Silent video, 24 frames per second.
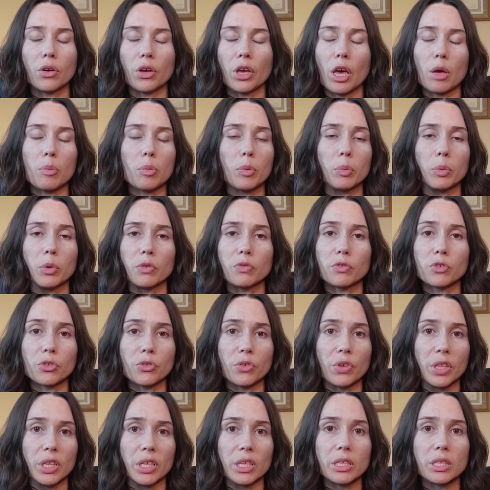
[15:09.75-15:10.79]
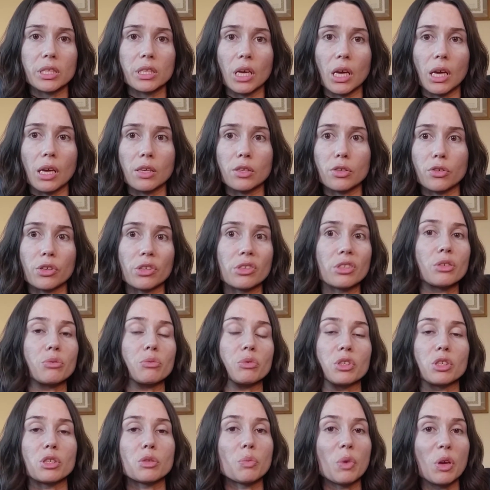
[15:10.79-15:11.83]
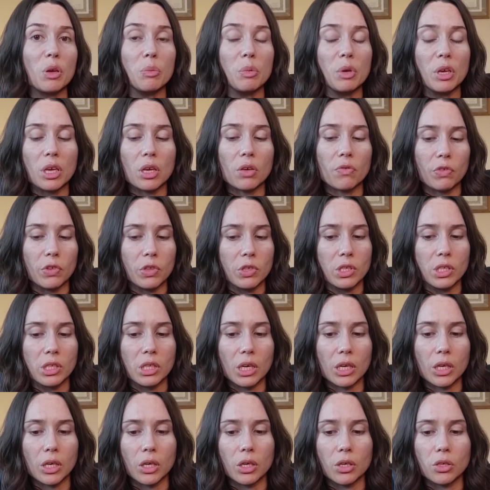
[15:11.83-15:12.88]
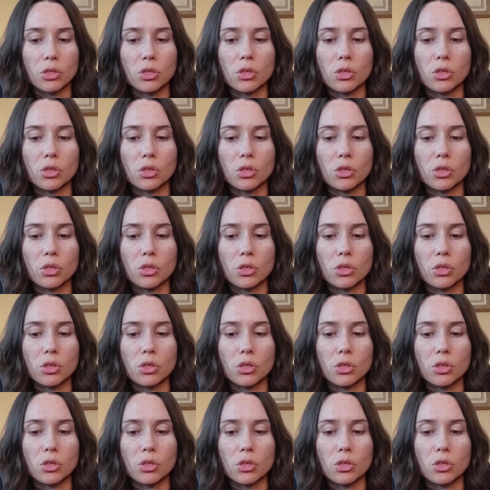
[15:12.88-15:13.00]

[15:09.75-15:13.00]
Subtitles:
capable of doing these things, or else it would just make me even sicker.